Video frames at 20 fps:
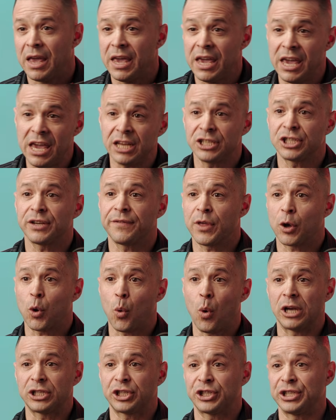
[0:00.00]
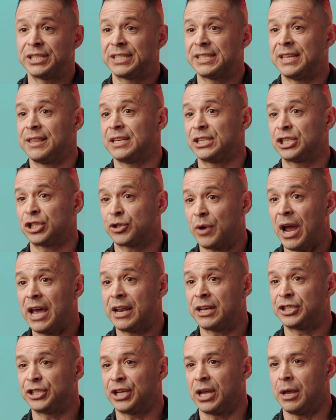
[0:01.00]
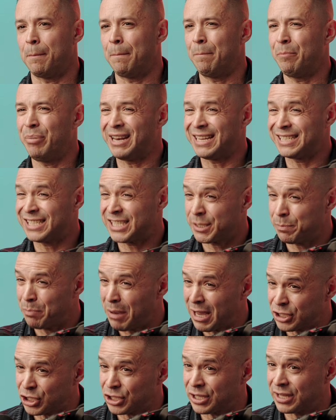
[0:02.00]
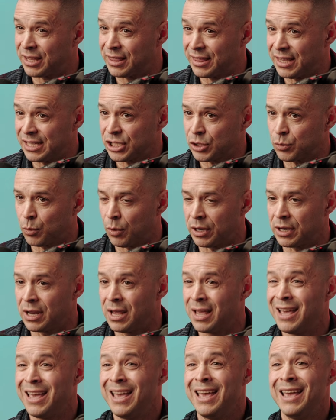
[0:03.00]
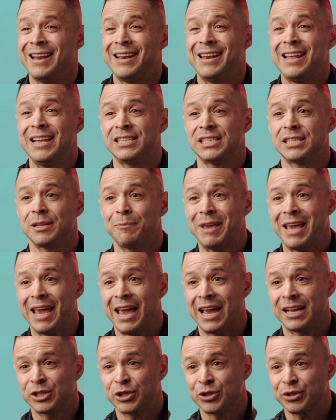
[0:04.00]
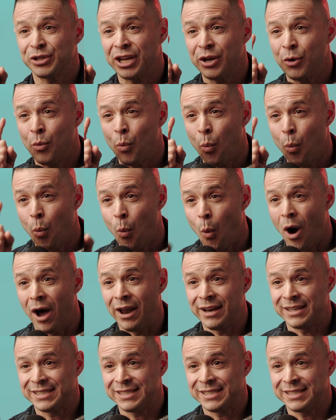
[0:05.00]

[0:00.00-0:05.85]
Each of the questions in this strategy, but especially this one, needs to be answered in one